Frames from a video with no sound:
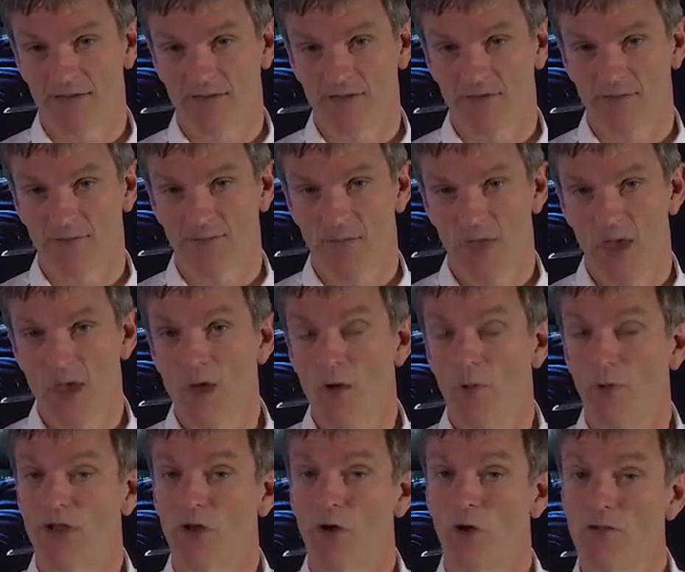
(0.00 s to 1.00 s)
us.
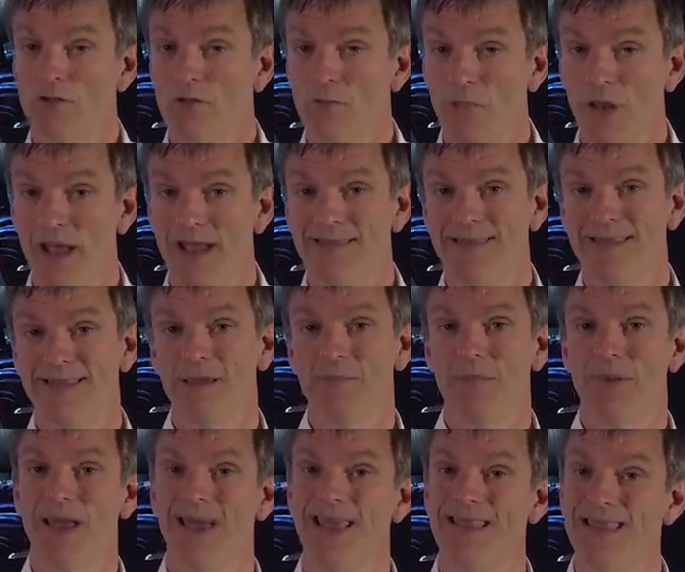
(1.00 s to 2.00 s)
We contemplated
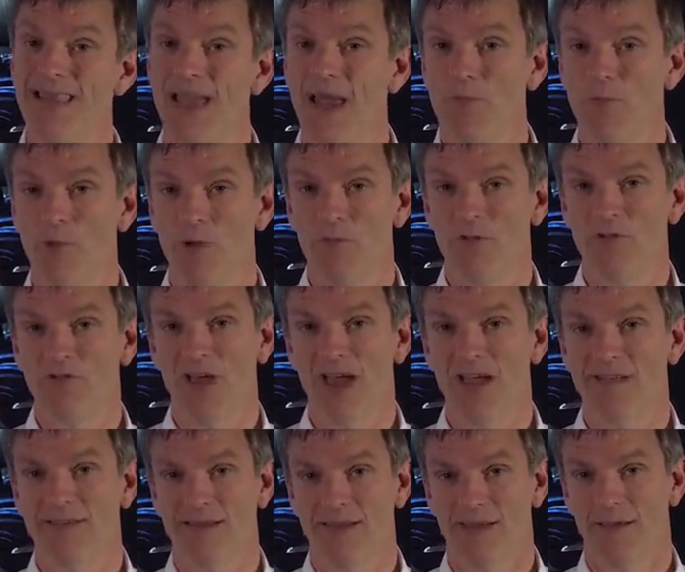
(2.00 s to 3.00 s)
it, but in the end we
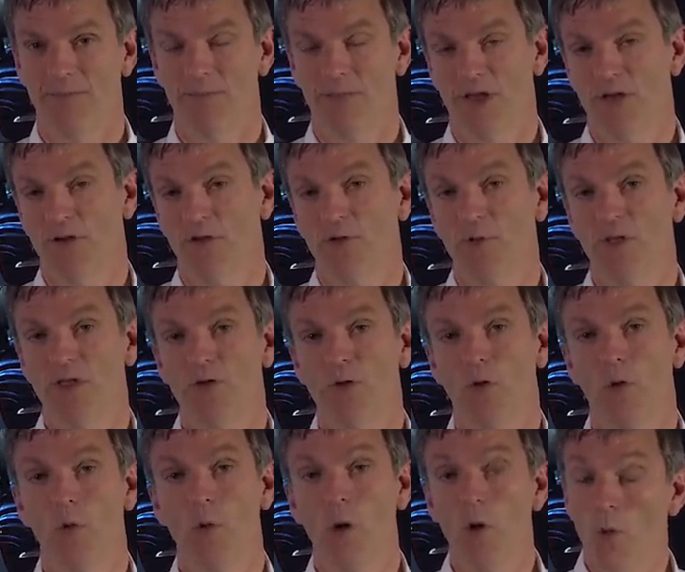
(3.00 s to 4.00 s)
rejected it because we
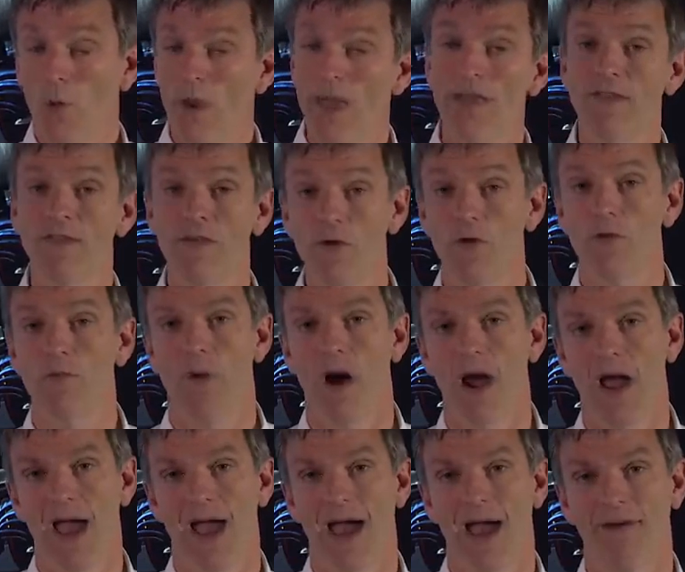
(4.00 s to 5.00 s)
thought, well, we too
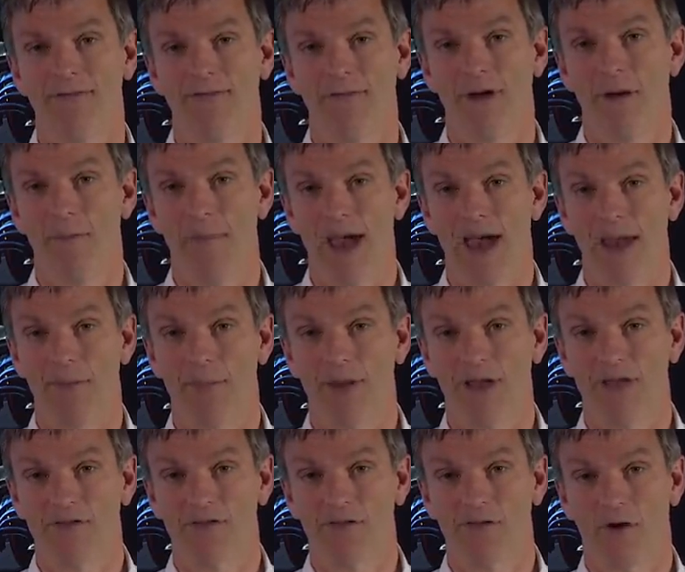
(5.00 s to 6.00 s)
might have a bad
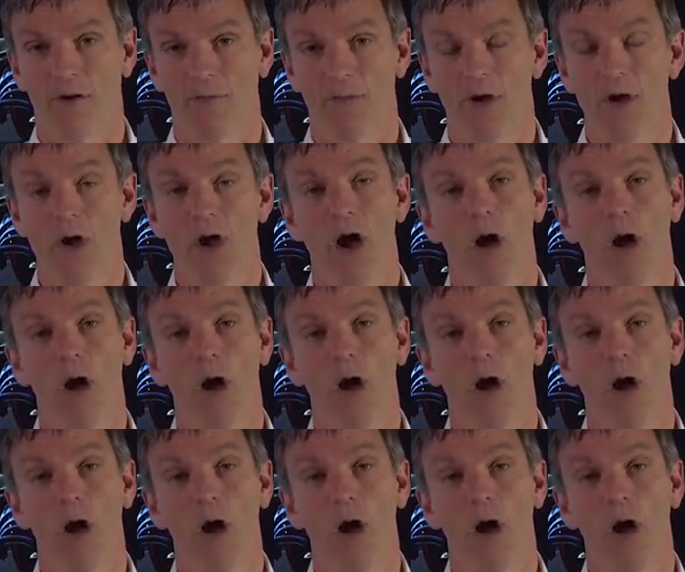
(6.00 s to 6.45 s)
pit stop.